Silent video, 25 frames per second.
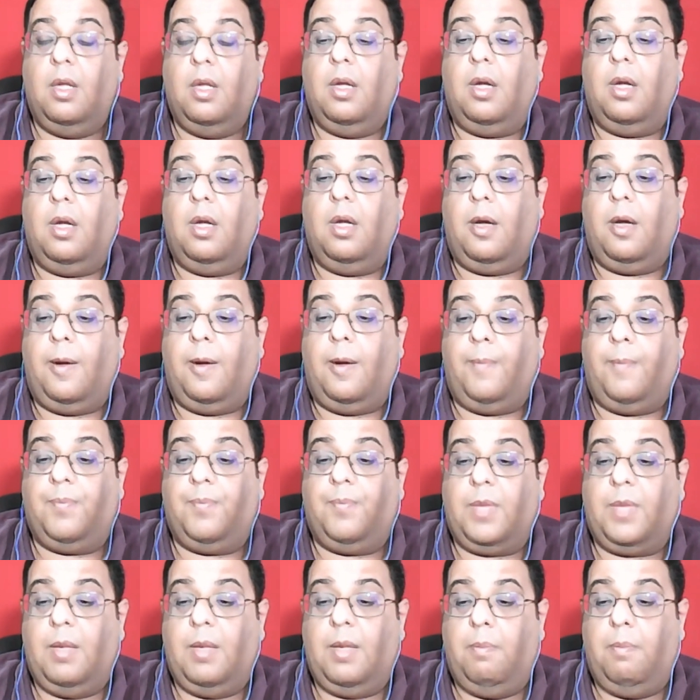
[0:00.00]

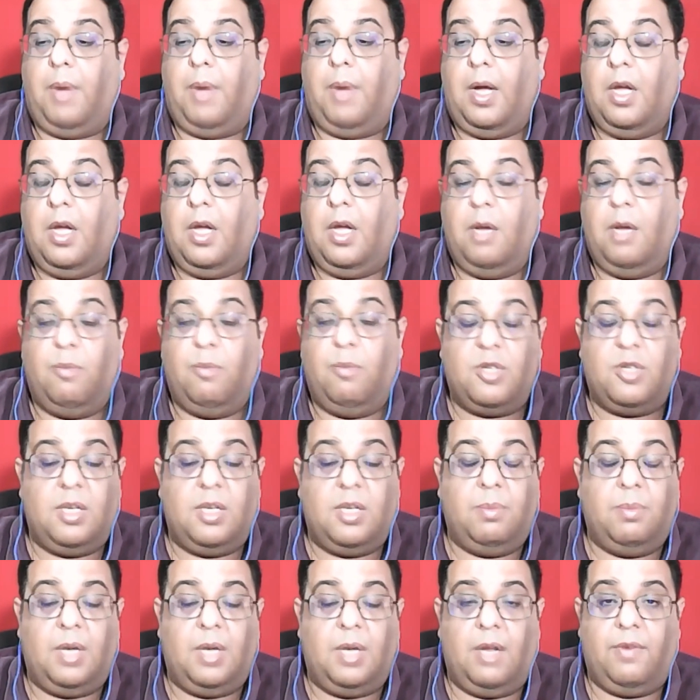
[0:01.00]
um, by a
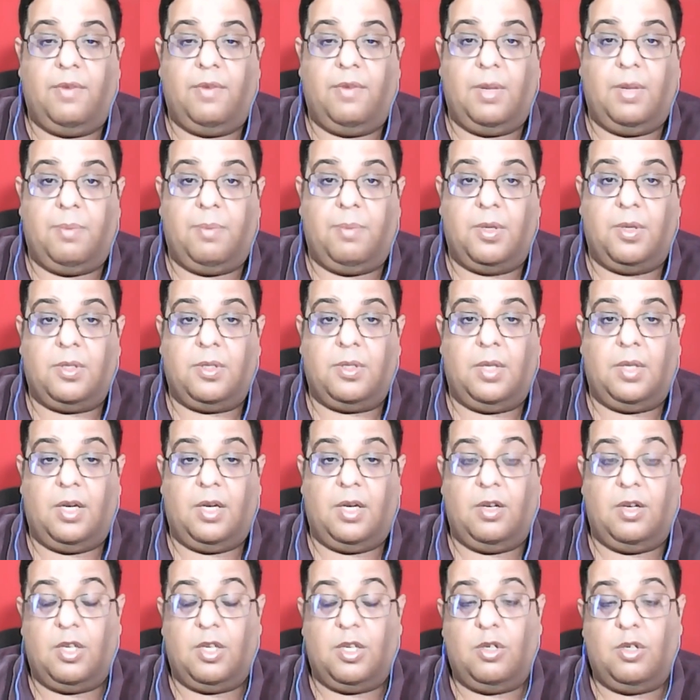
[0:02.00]
Muslim delivery person,
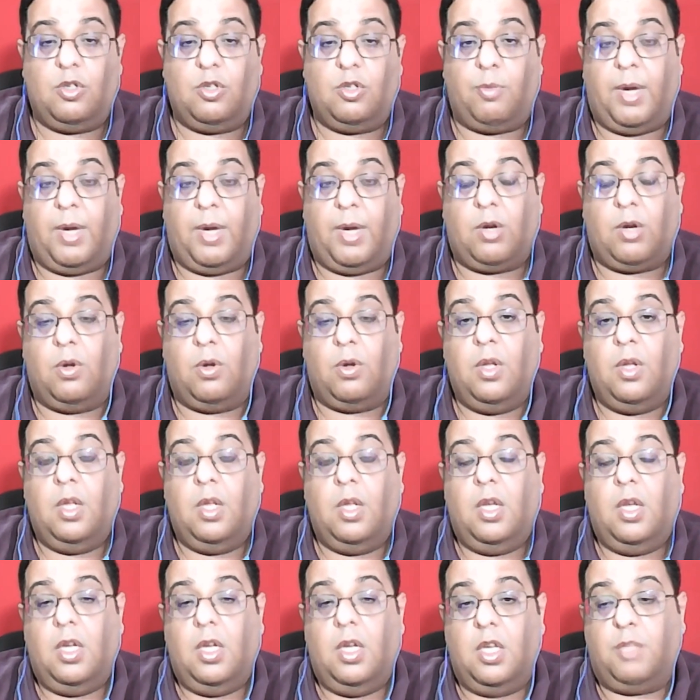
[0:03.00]
and Zomato
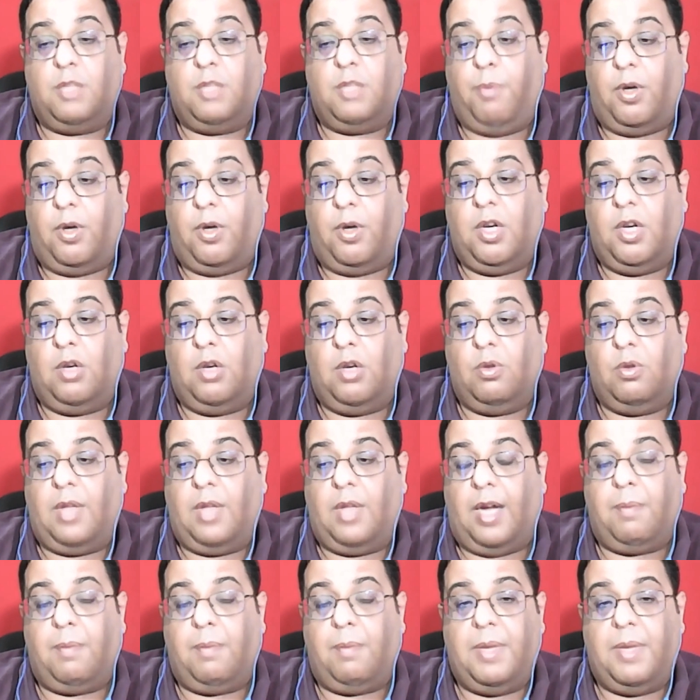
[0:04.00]
responded to
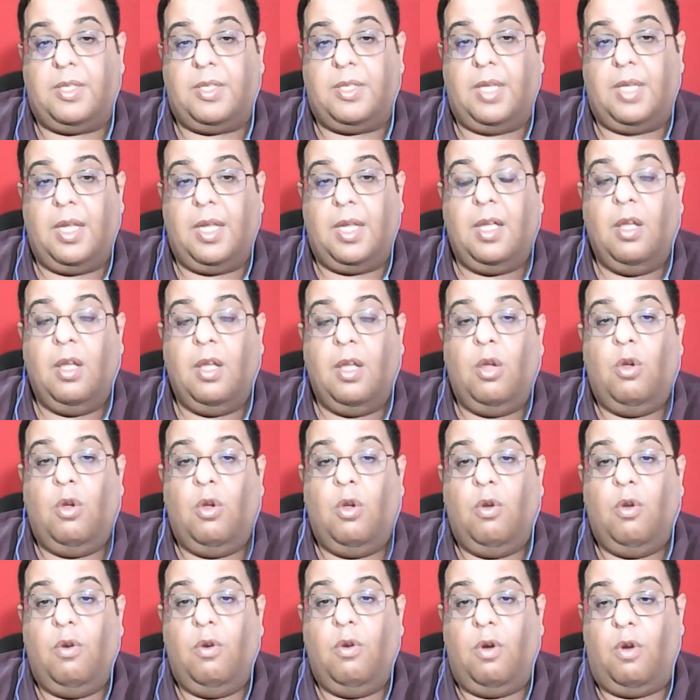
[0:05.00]
that by saying,
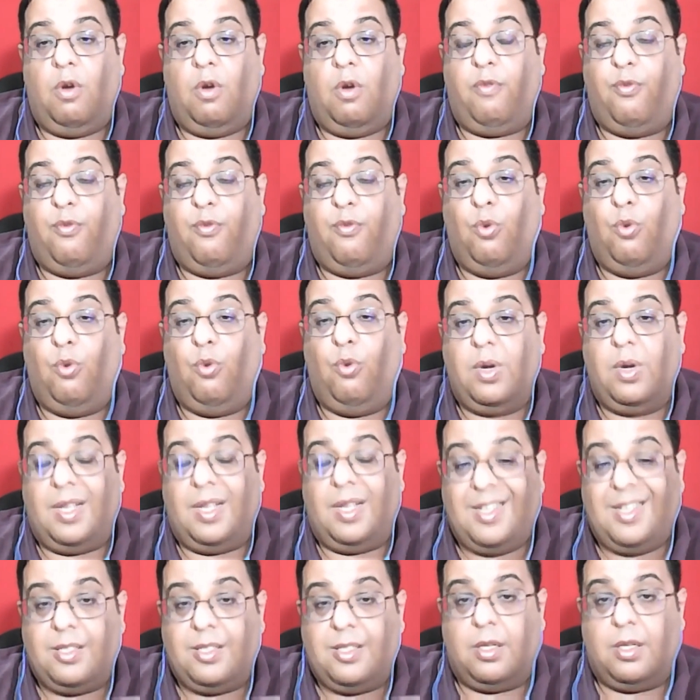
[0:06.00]
uh, "Food
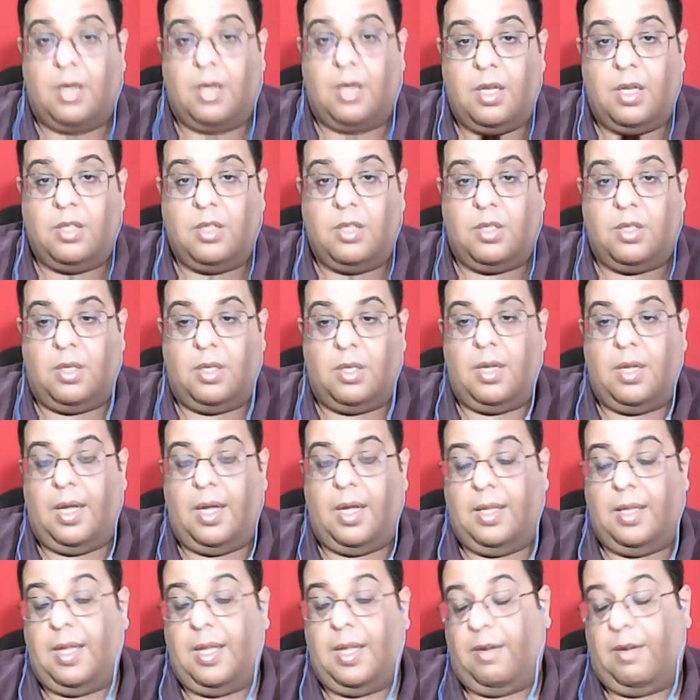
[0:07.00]
is the religion,
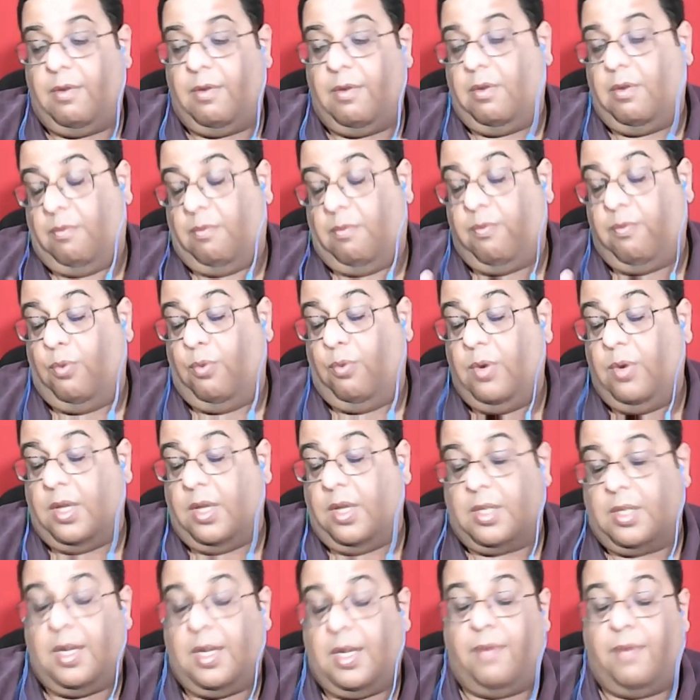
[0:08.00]
and that food
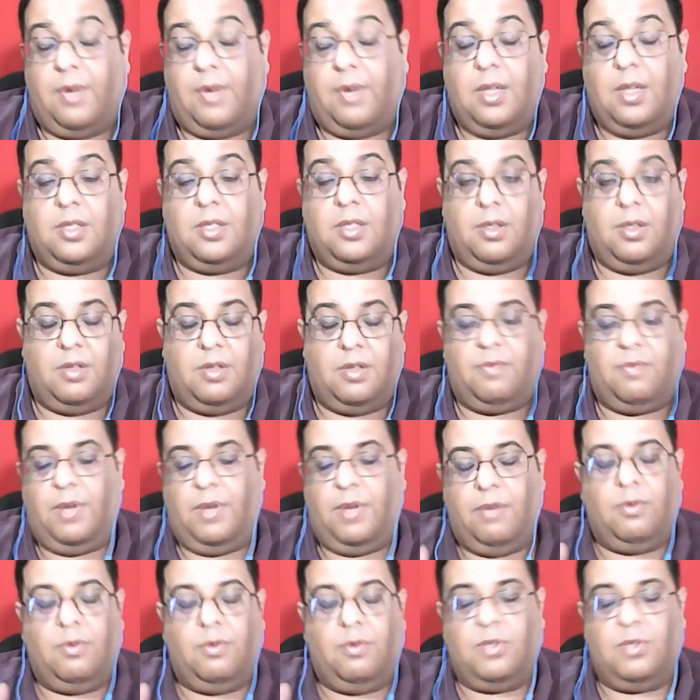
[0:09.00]
doesn't have religion as
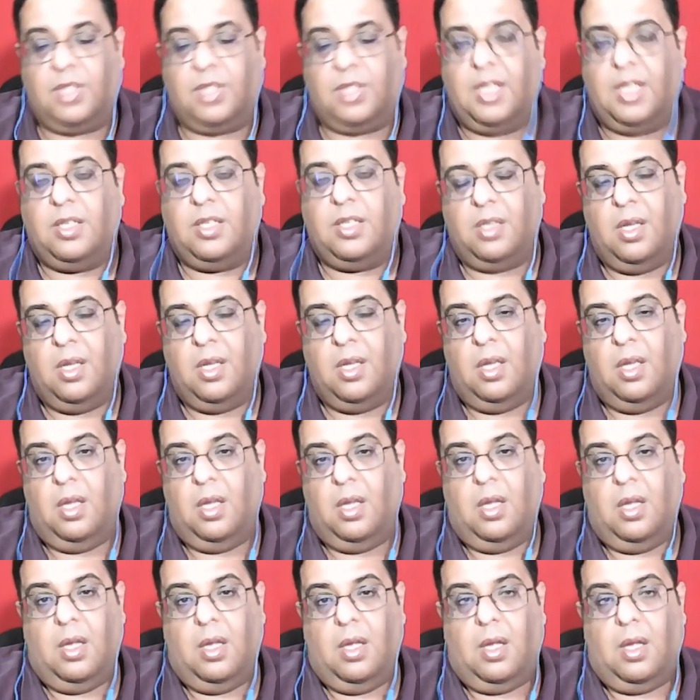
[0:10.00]
one of those things,"
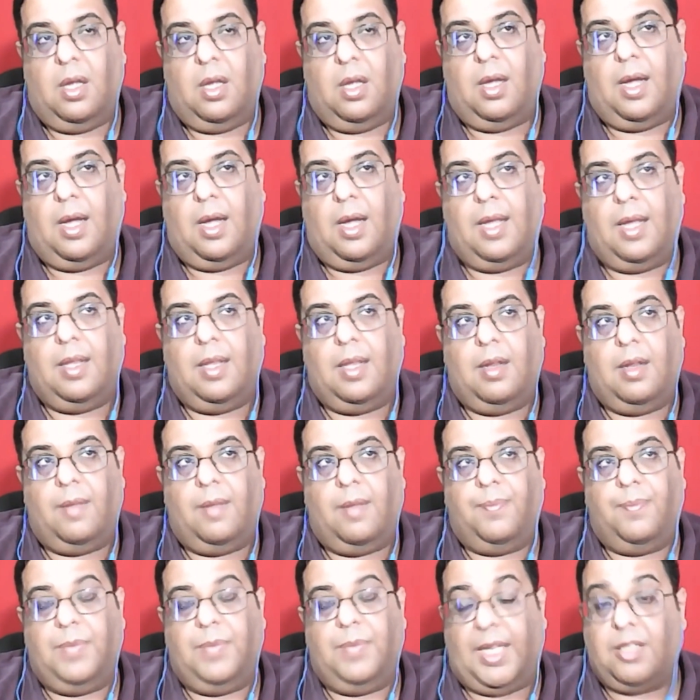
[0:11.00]
and
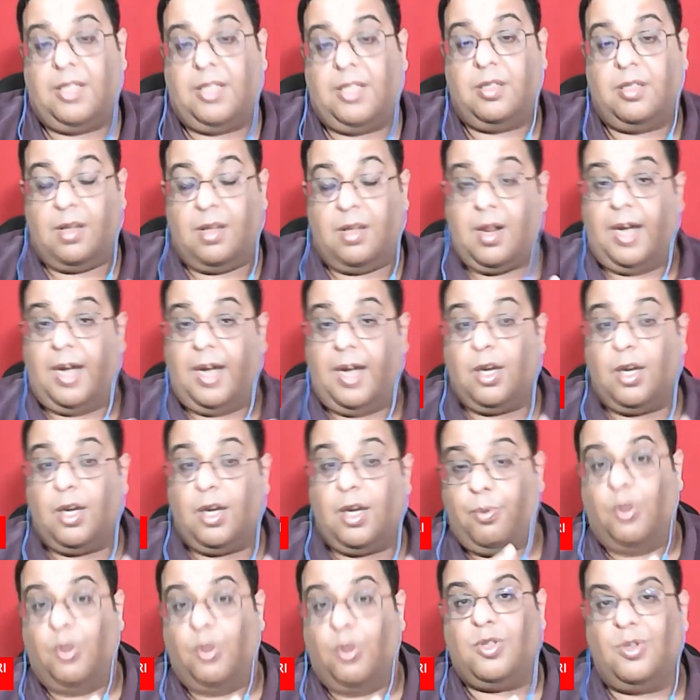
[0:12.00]
that's the right
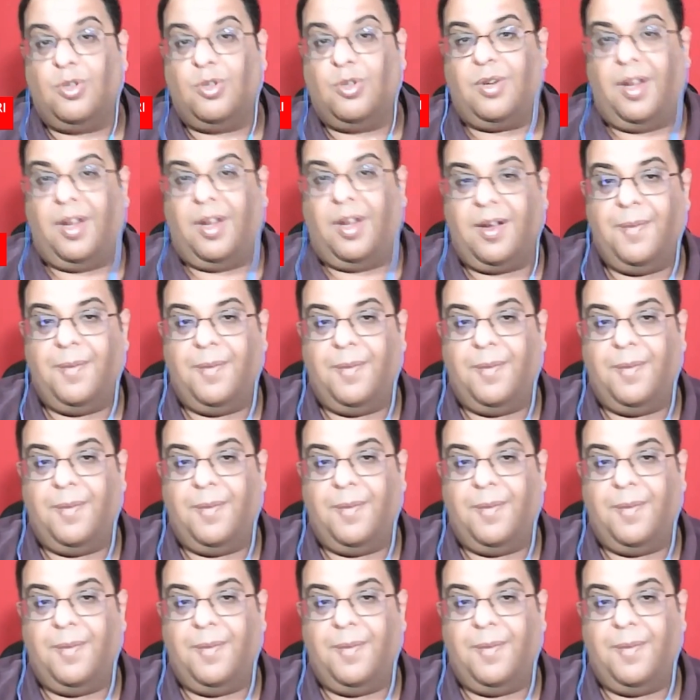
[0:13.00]
approach to take.